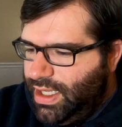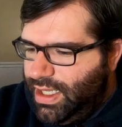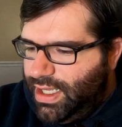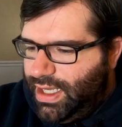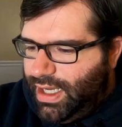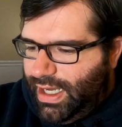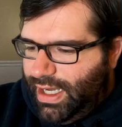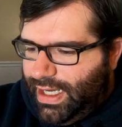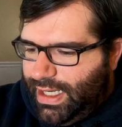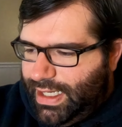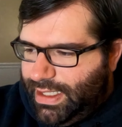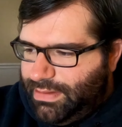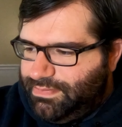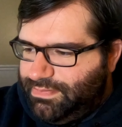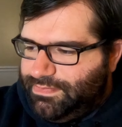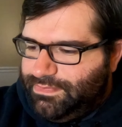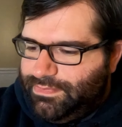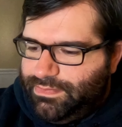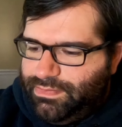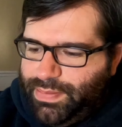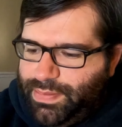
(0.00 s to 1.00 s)
But
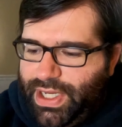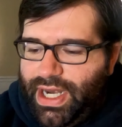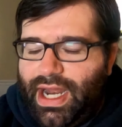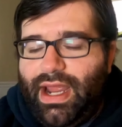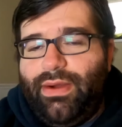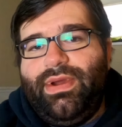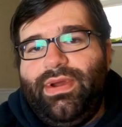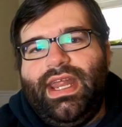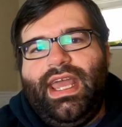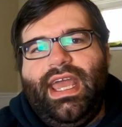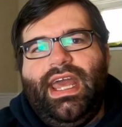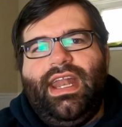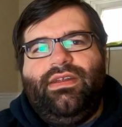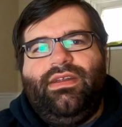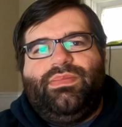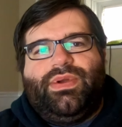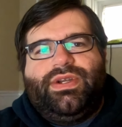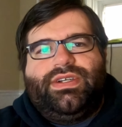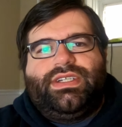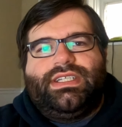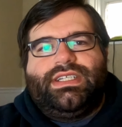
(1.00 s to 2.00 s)
I went ahead and
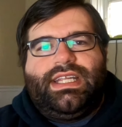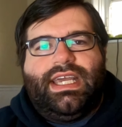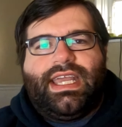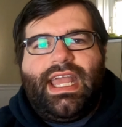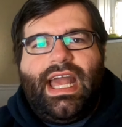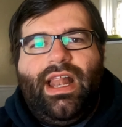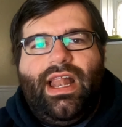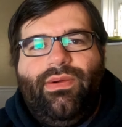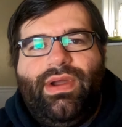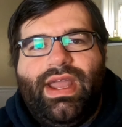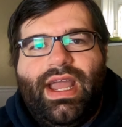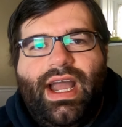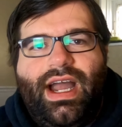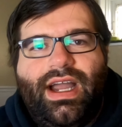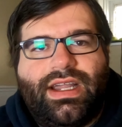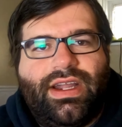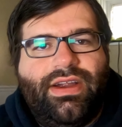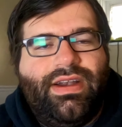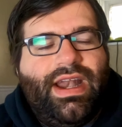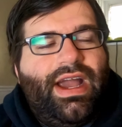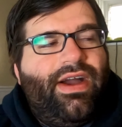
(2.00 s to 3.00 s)
purchased a Callaway
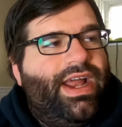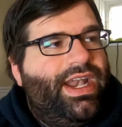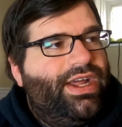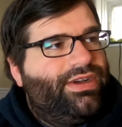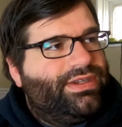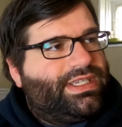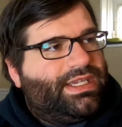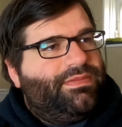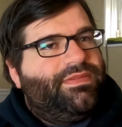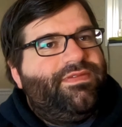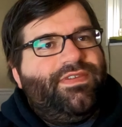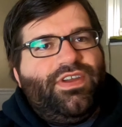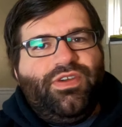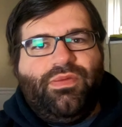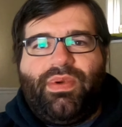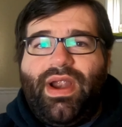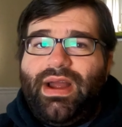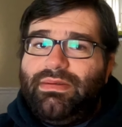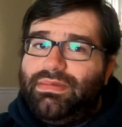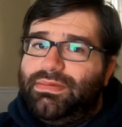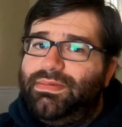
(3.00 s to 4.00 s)
Honker. Now, I know some of you are
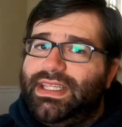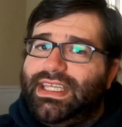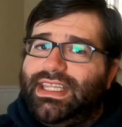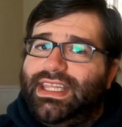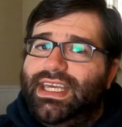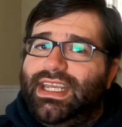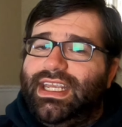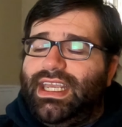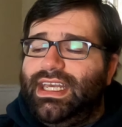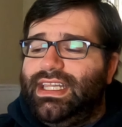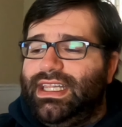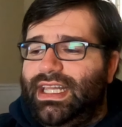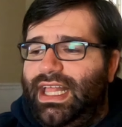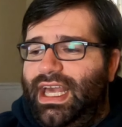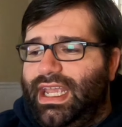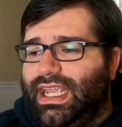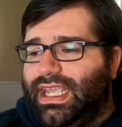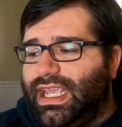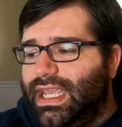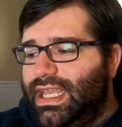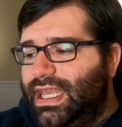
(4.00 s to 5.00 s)
probably thinking,
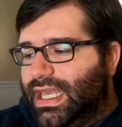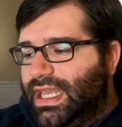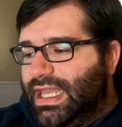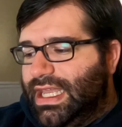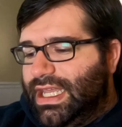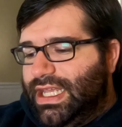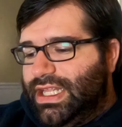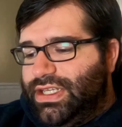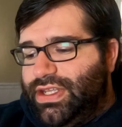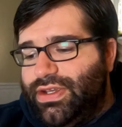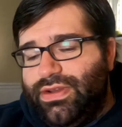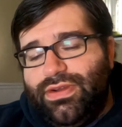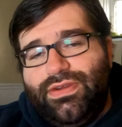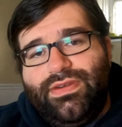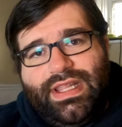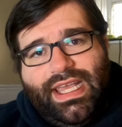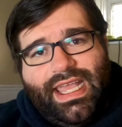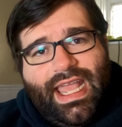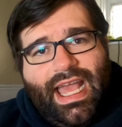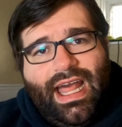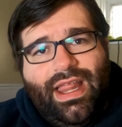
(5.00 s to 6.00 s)
like, dude,
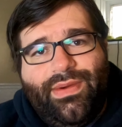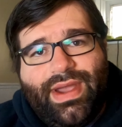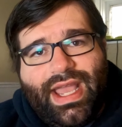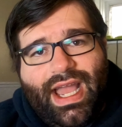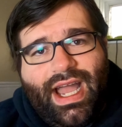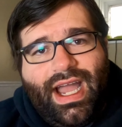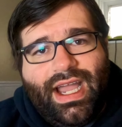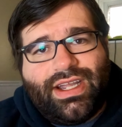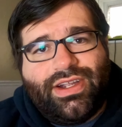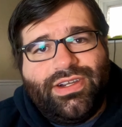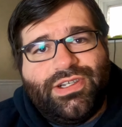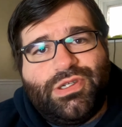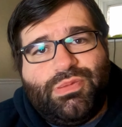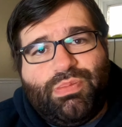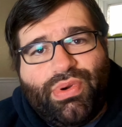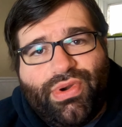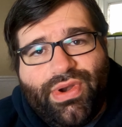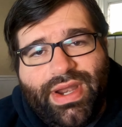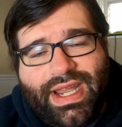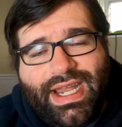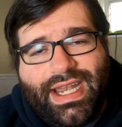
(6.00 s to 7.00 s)
the Callaway Honker is
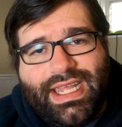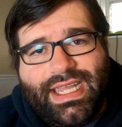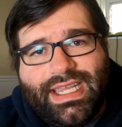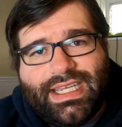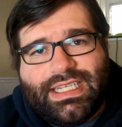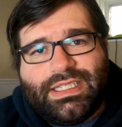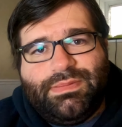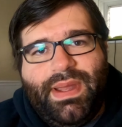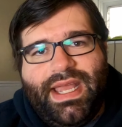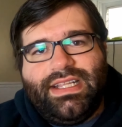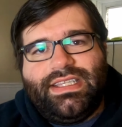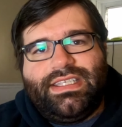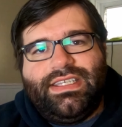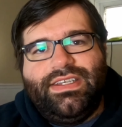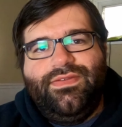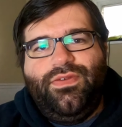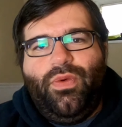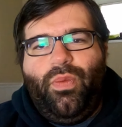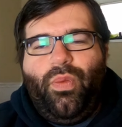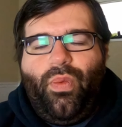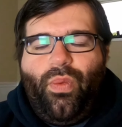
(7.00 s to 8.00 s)
pretty
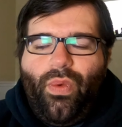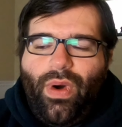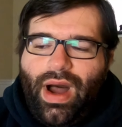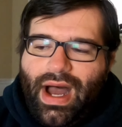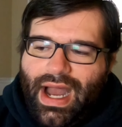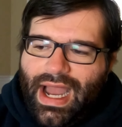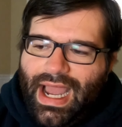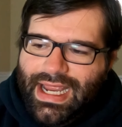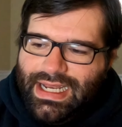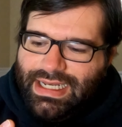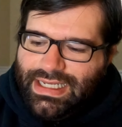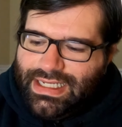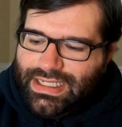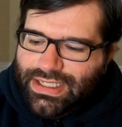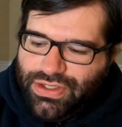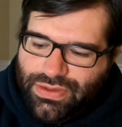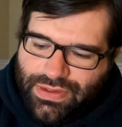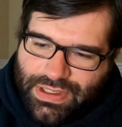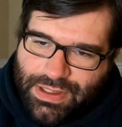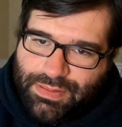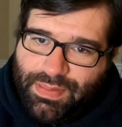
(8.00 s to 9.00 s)
expensive. Why did
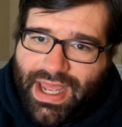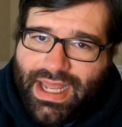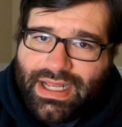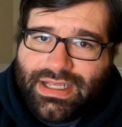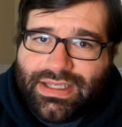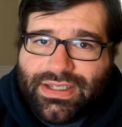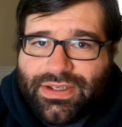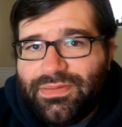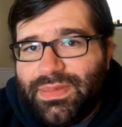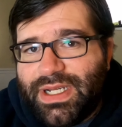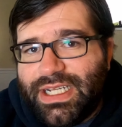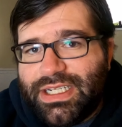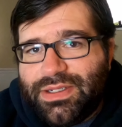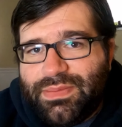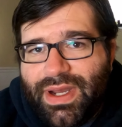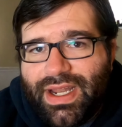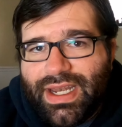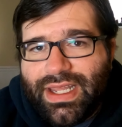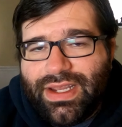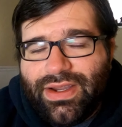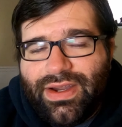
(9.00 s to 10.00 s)
you spend so much
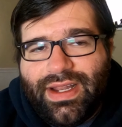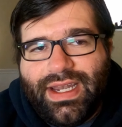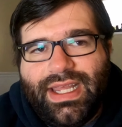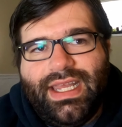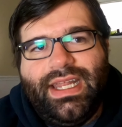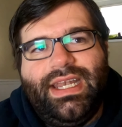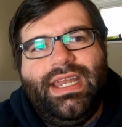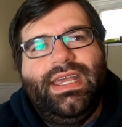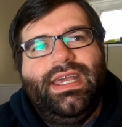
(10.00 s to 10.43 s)
money on it?